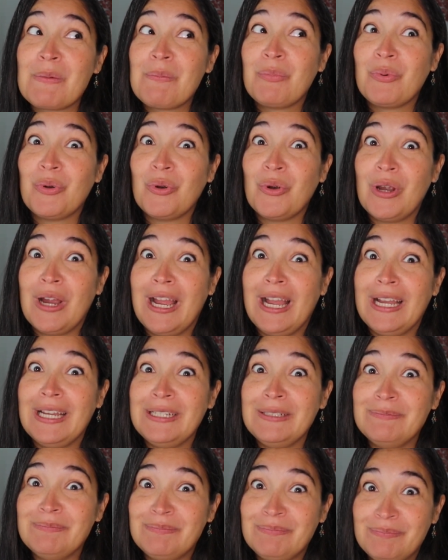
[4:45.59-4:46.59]

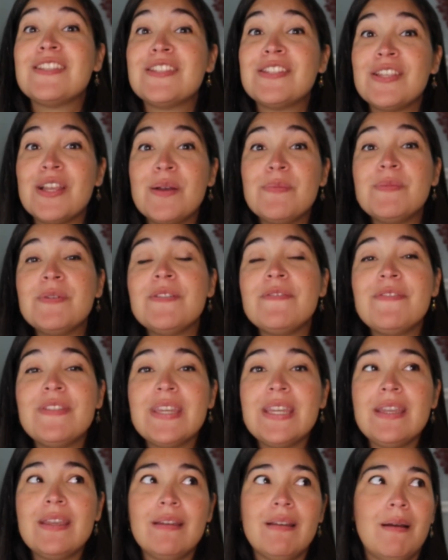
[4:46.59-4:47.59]
prime. Some of
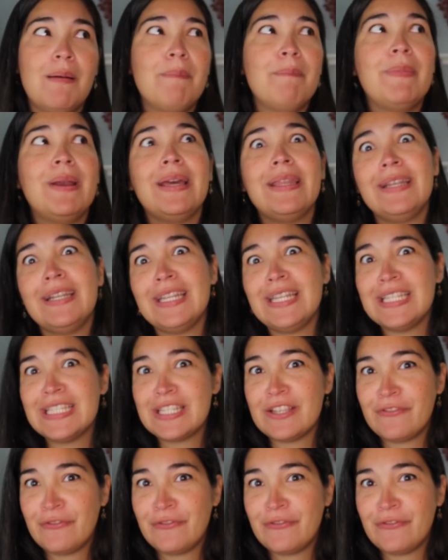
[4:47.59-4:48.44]
the amenities,